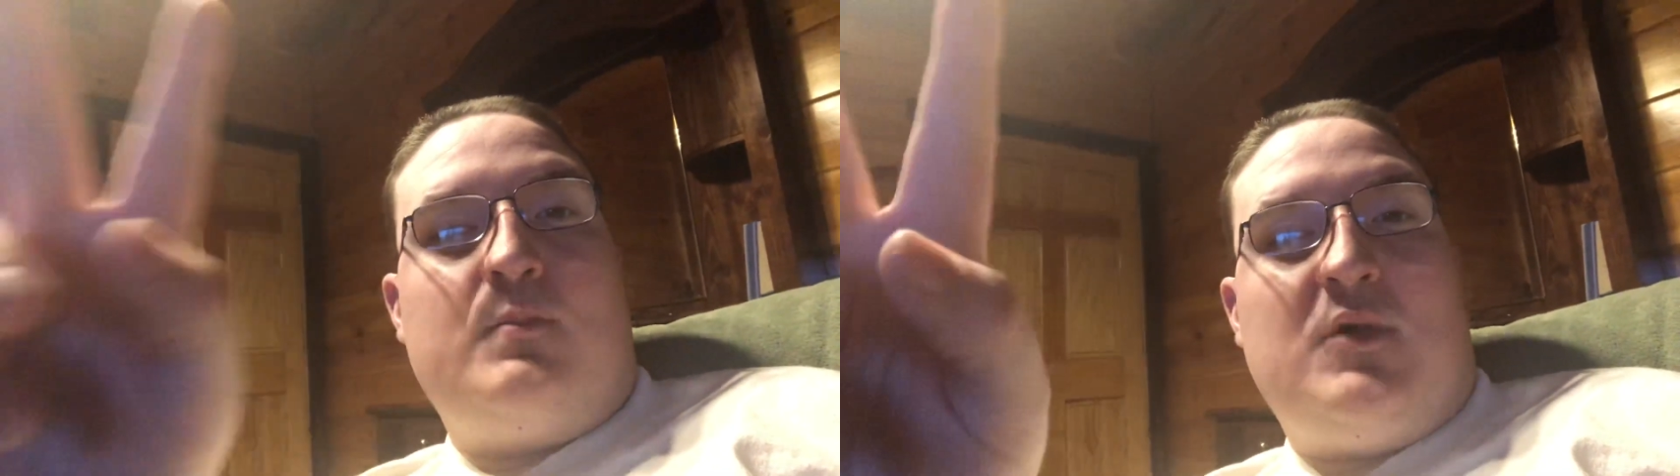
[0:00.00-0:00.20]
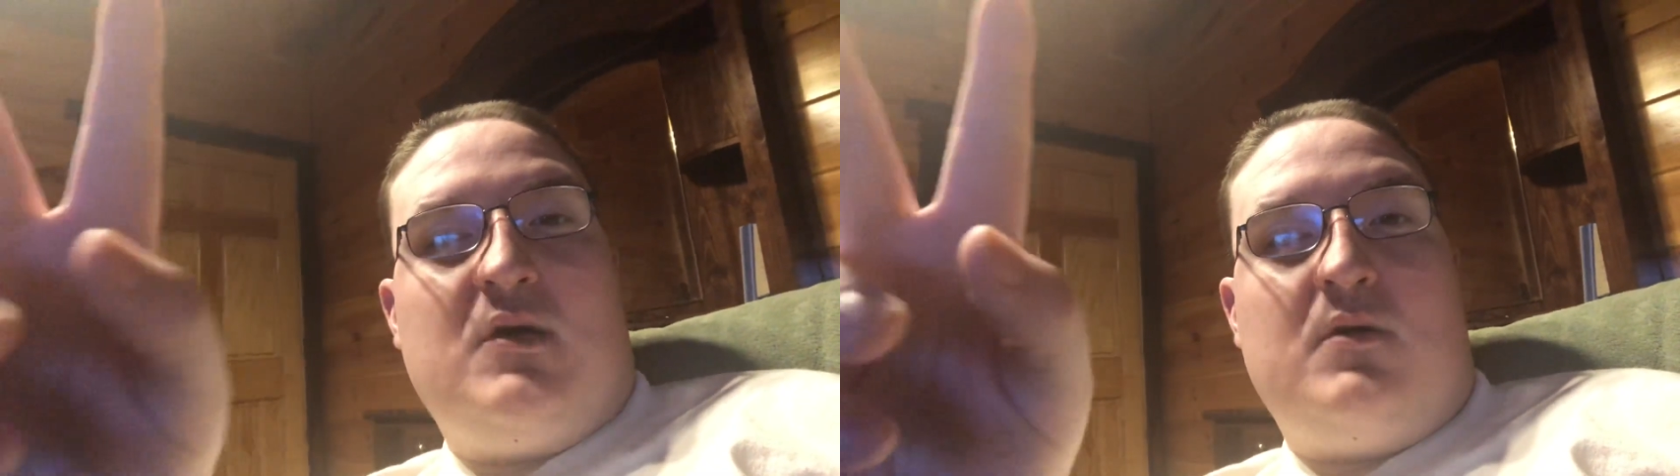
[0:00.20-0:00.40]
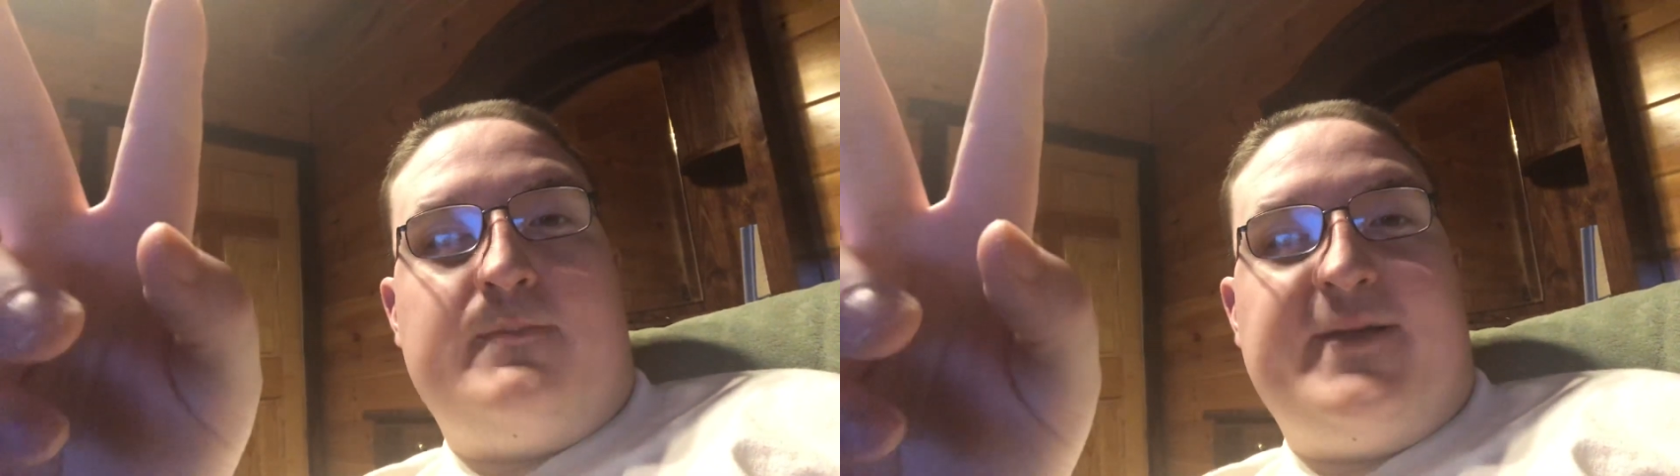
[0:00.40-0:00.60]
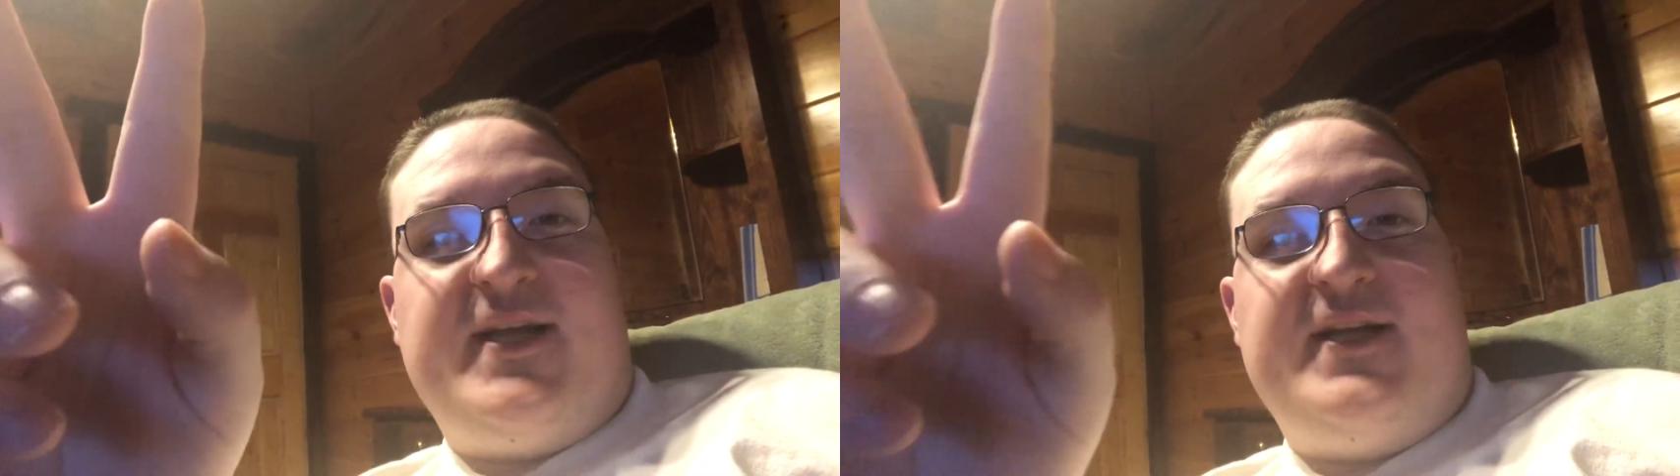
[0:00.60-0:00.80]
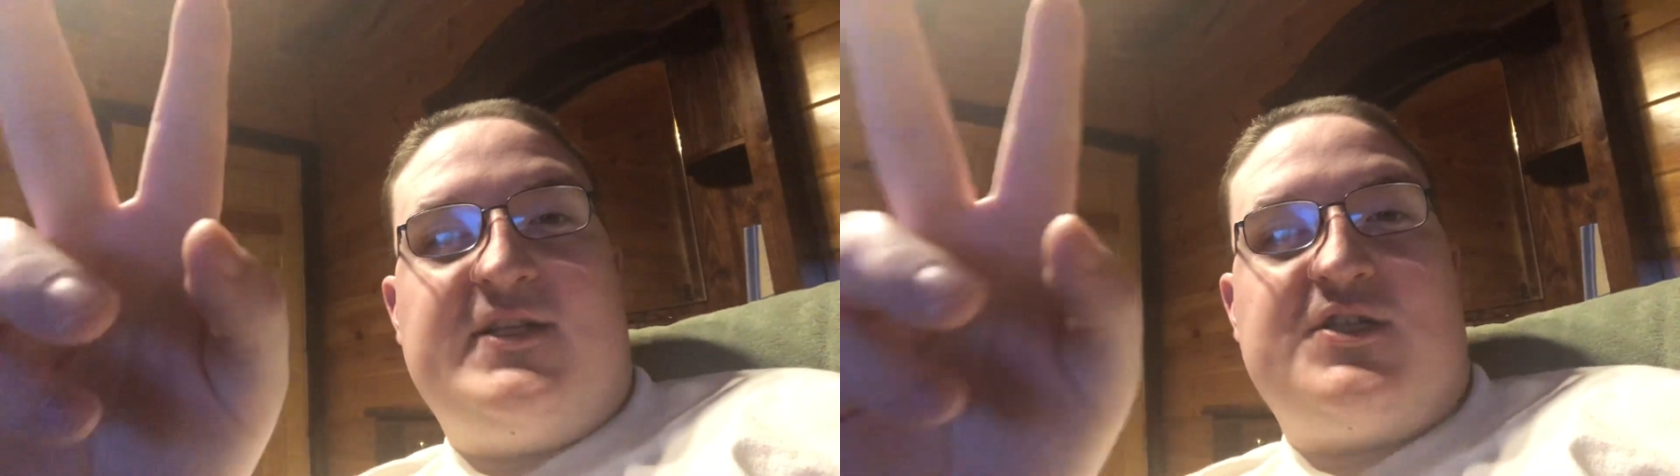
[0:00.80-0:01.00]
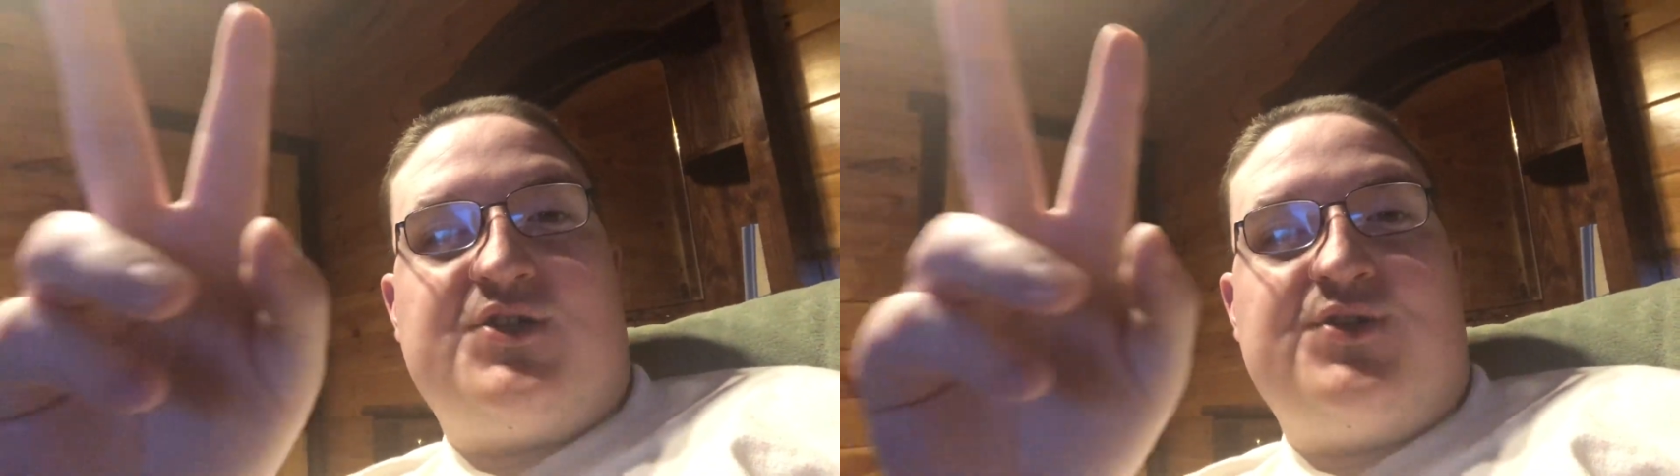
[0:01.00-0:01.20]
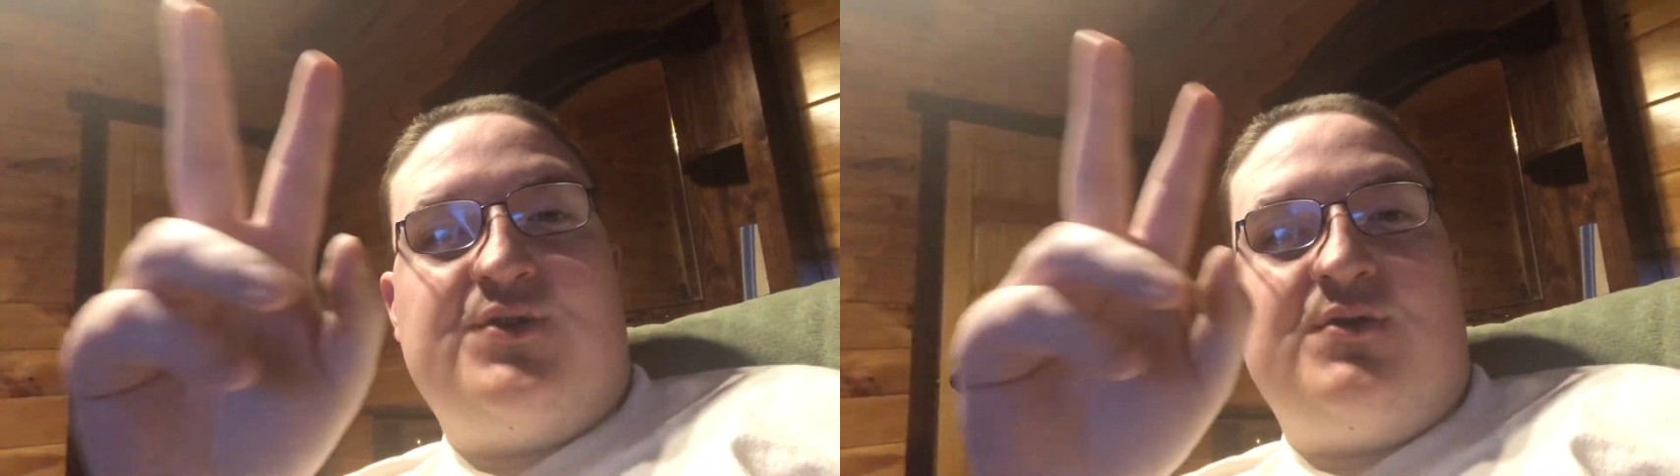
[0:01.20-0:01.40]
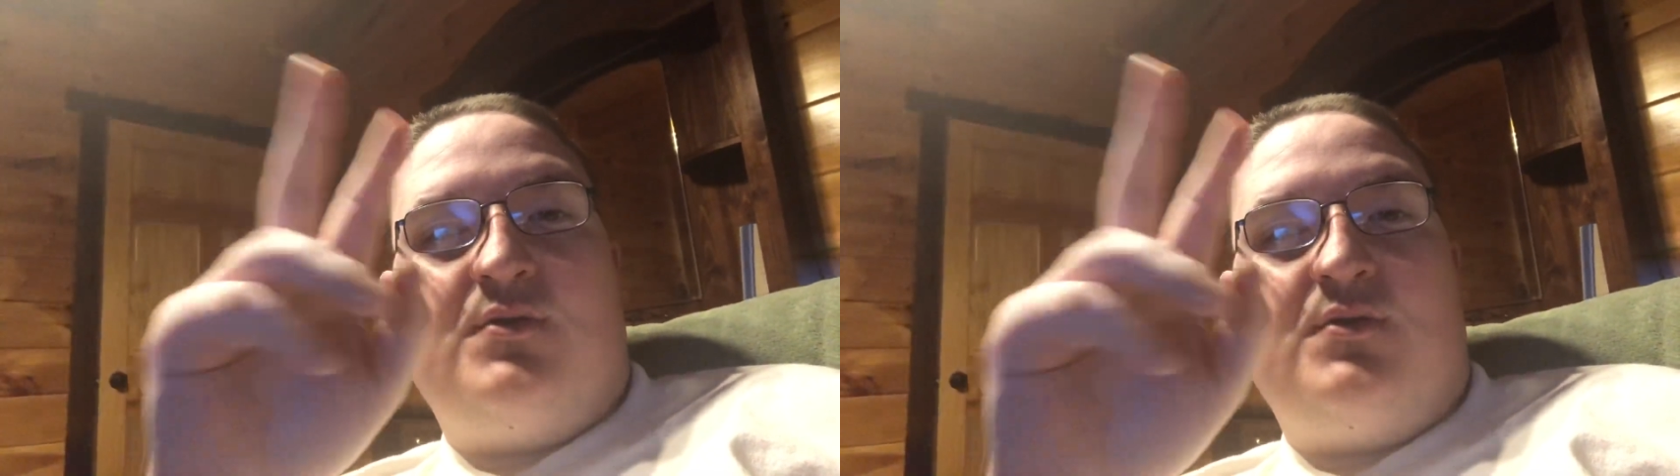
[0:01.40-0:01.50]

Myrtle Beach.